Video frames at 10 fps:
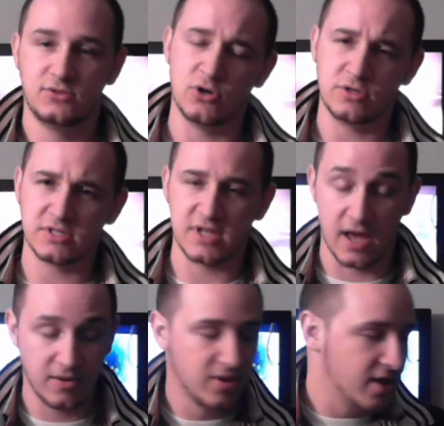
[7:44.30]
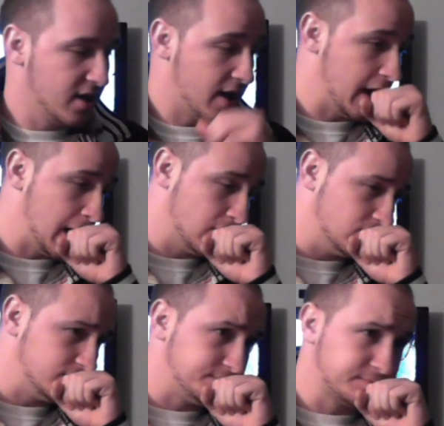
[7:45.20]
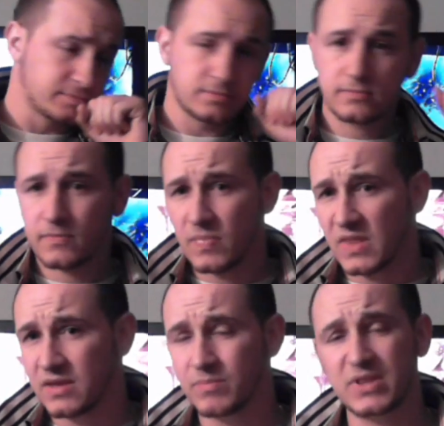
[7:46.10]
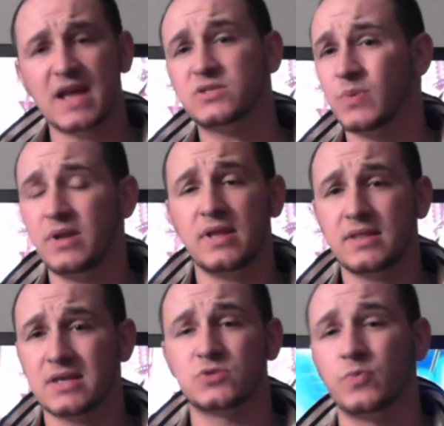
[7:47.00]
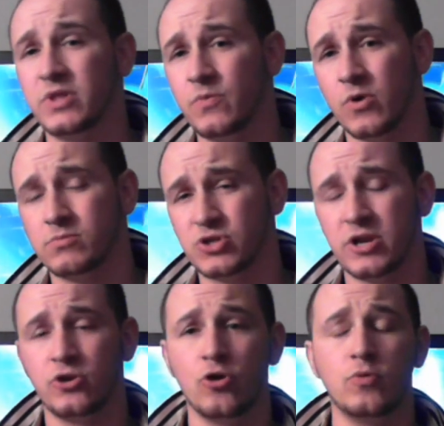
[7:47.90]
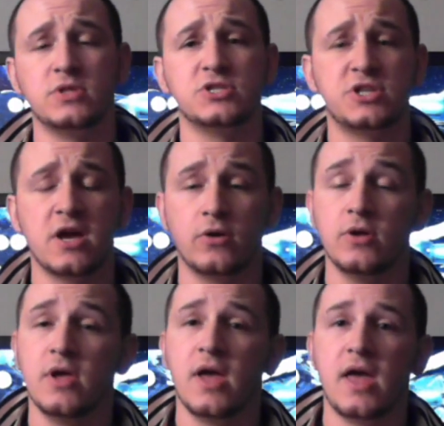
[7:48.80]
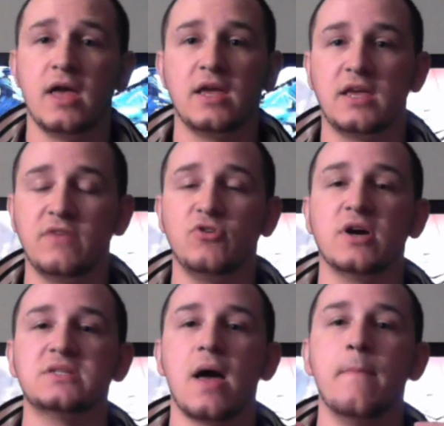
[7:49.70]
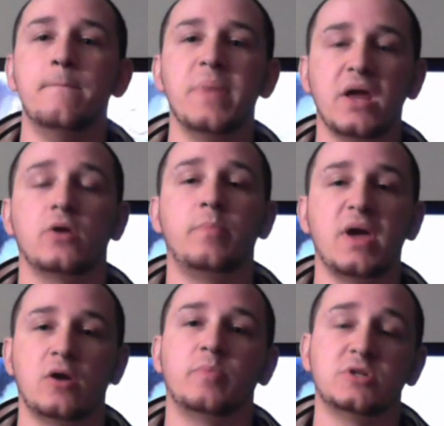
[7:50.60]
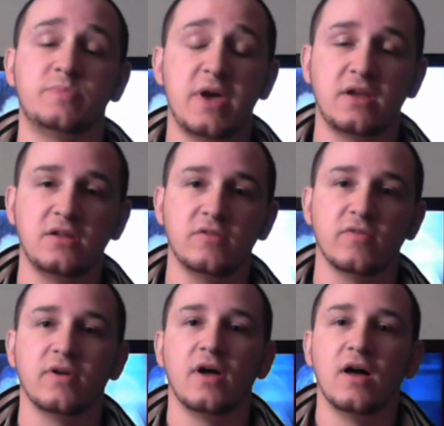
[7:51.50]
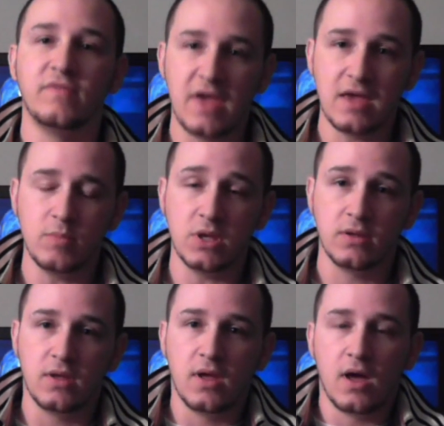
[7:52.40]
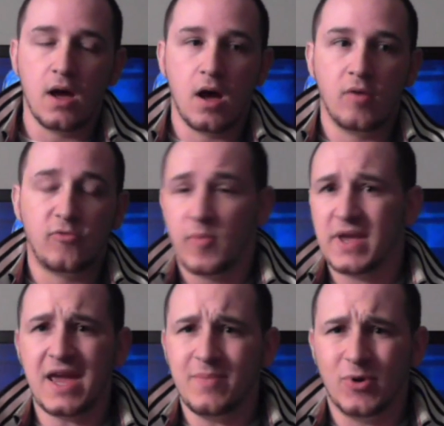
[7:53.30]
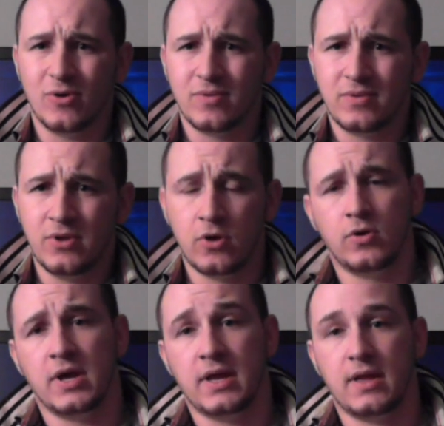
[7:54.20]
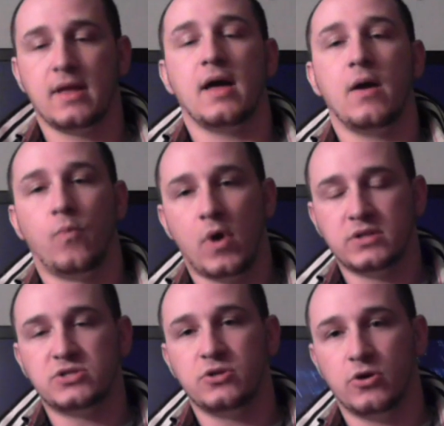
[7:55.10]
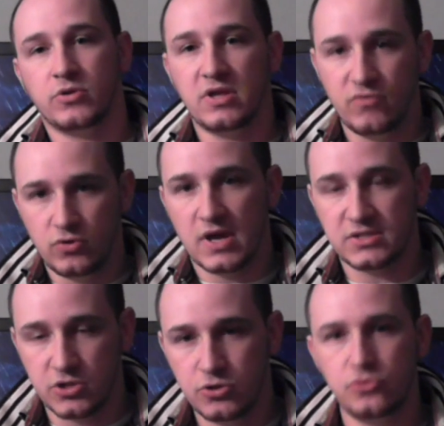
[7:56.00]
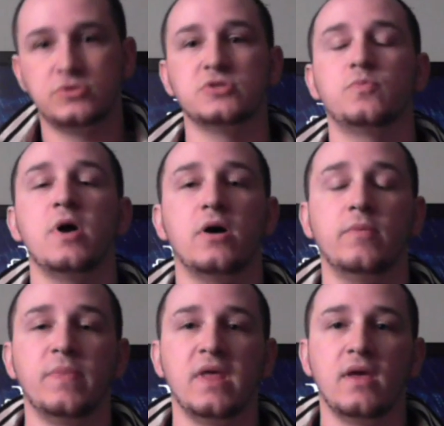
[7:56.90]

Jokes aside. But that's really where I'm trying to go with this channel. Give you guys a better perspective of gaming from a gamer. You know, I want to, you know, give you guys the news as well,